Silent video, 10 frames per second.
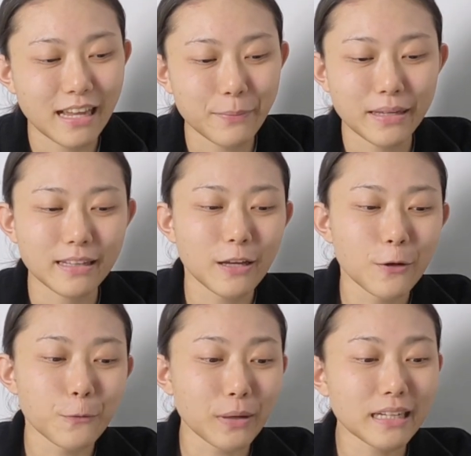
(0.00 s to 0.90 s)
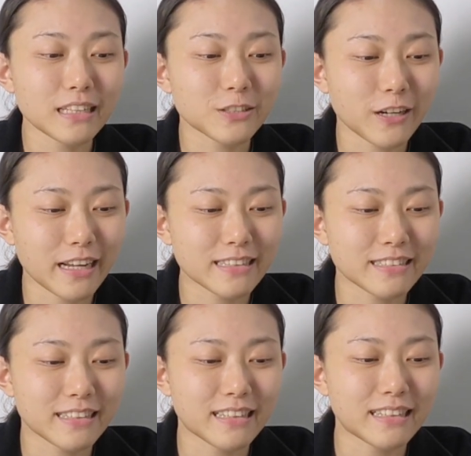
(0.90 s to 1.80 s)
I mean, when I try
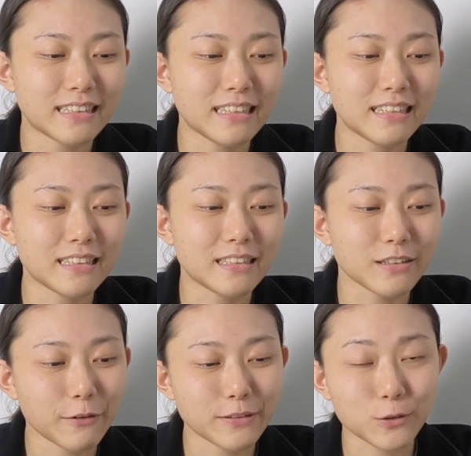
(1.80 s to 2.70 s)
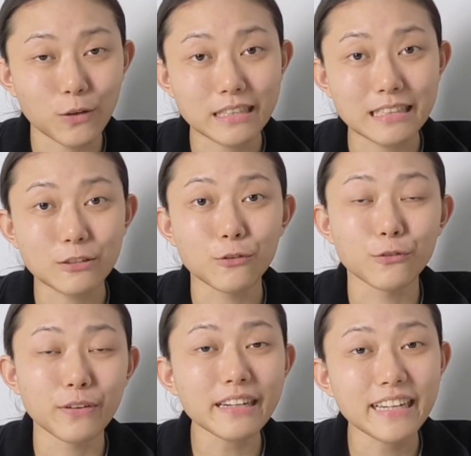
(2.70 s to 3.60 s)
setting the graphics quality
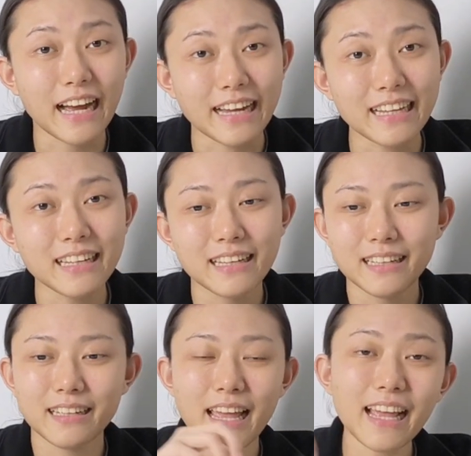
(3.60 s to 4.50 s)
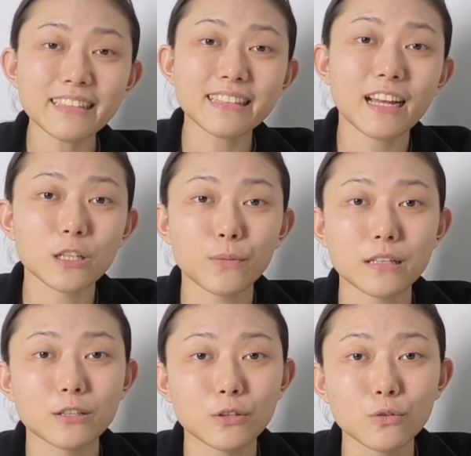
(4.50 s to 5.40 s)
to very high and the other
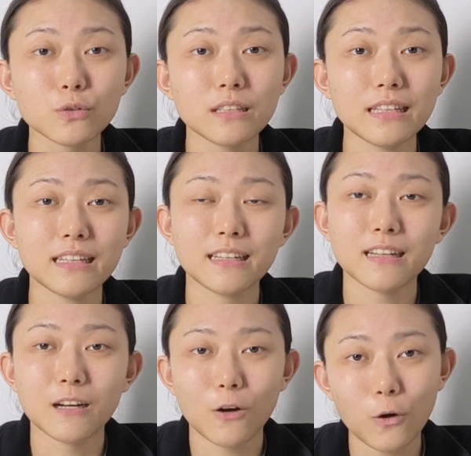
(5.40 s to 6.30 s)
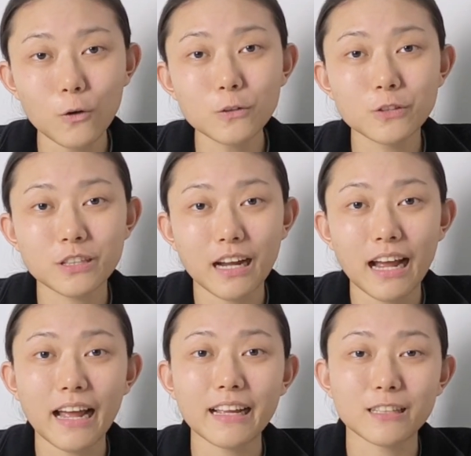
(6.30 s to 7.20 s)
one to the ultra
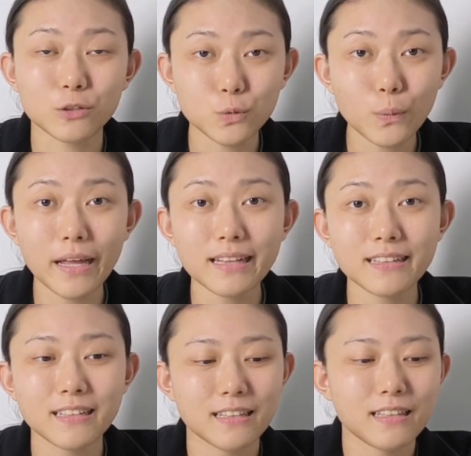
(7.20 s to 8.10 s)
high as well,